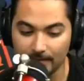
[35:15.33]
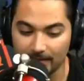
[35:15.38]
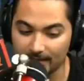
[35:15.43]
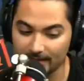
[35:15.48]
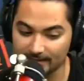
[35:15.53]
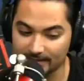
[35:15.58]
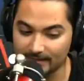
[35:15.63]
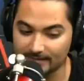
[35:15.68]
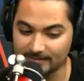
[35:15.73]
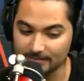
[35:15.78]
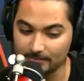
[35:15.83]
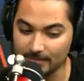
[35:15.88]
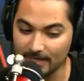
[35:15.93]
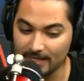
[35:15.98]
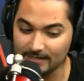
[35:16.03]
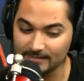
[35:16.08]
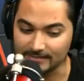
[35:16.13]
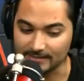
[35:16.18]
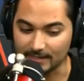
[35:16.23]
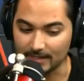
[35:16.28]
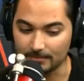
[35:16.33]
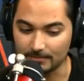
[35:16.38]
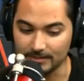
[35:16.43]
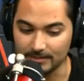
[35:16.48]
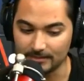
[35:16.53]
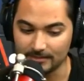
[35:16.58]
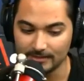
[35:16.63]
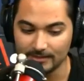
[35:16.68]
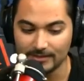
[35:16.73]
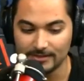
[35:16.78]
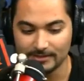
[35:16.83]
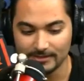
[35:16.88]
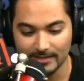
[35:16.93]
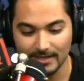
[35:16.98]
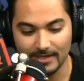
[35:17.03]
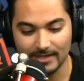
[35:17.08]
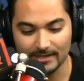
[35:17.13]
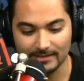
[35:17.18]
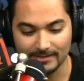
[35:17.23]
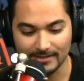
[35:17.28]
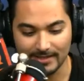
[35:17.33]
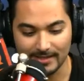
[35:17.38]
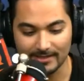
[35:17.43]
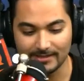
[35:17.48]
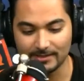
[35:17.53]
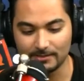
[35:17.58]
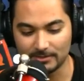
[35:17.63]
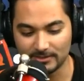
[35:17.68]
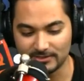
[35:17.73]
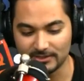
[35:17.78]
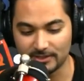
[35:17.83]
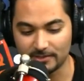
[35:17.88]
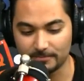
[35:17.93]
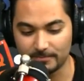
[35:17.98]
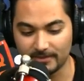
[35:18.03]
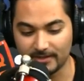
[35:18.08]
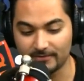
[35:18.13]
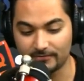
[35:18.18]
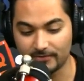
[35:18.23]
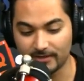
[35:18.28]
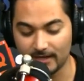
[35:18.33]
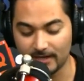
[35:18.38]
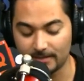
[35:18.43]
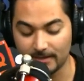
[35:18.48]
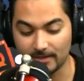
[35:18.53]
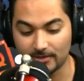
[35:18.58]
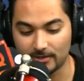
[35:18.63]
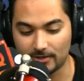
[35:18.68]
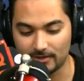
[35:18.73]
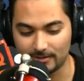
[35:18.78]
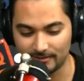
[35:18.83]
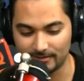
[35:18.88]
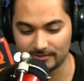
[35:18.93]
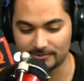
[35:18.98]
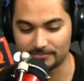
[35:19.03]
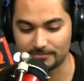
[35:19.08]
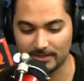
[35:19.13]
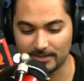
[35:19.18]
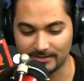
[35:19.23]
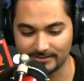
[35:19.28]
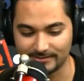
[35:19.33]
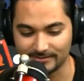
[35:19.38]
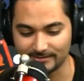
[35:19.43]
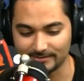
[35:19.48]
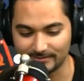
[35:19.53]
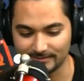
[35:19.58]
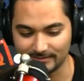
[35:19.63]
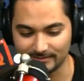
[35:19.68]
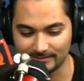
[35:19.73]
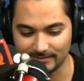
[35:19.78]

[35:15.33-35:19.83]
But it, it's amazing. I mean, yeah, the Kennedy wants you to forget about Carter's presidency,